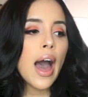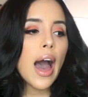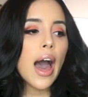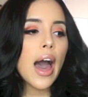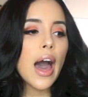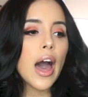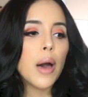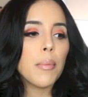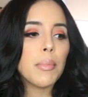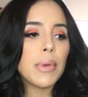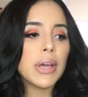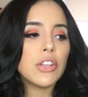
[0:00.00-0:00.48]

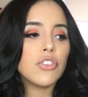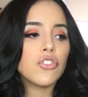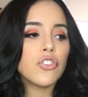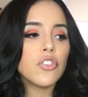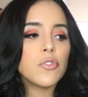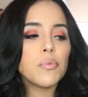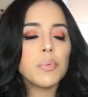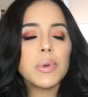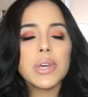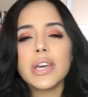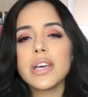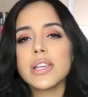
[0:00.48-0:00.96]
And
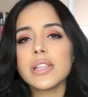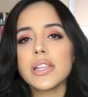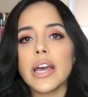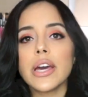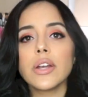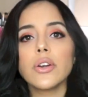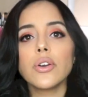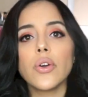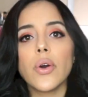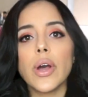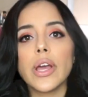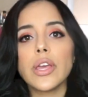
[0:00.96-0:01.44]
just because,
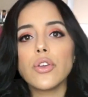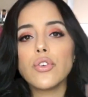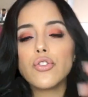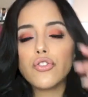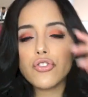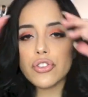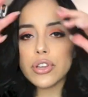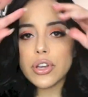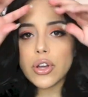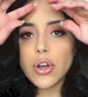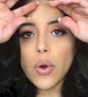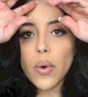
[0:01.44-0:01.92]
I don't know, I
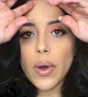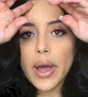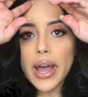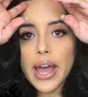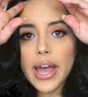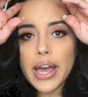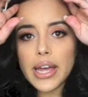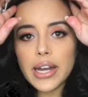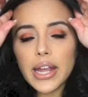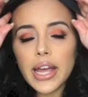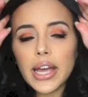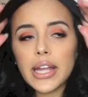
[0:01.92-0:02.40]
usually go
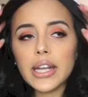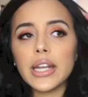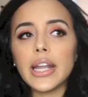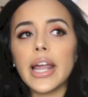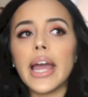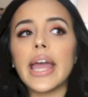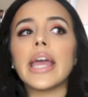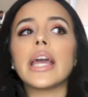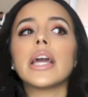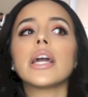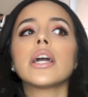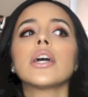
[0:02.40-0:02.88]
ahead and
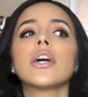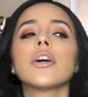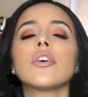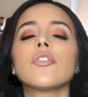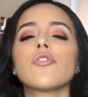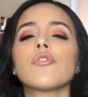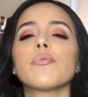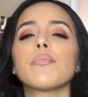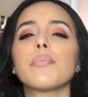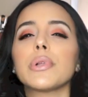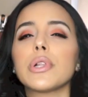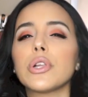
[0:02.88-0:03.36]
like
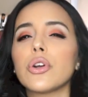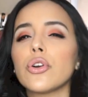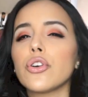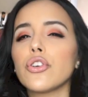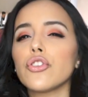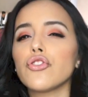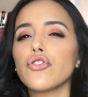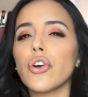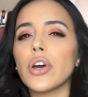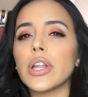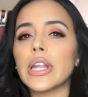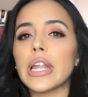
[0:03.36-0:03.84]

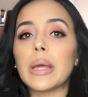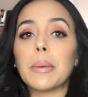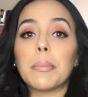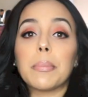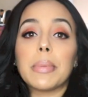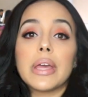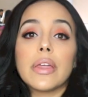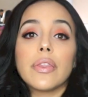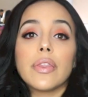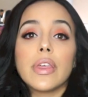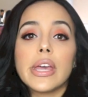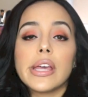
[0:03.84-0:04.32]
splurge on like
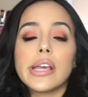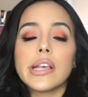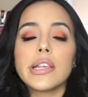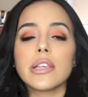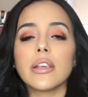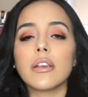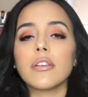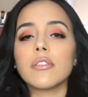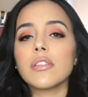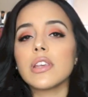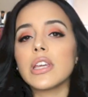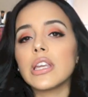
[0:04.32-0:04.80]
big
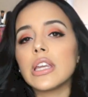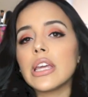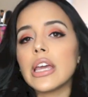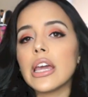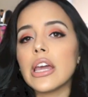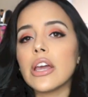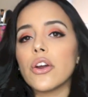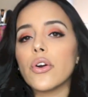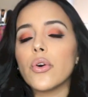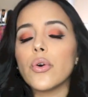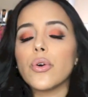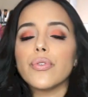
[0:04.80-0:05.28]
things like
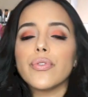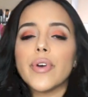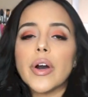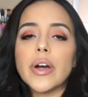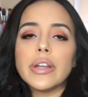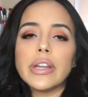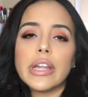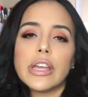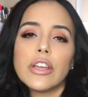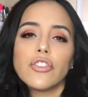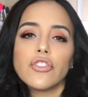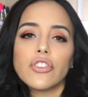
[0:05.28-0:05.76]
skincare or
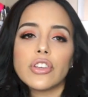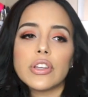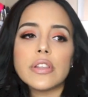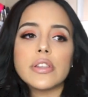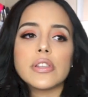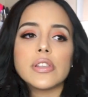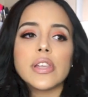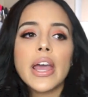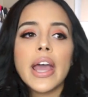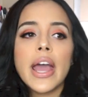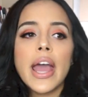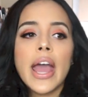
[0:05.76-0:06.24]

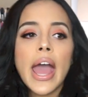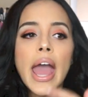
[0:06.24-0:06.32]
foundations.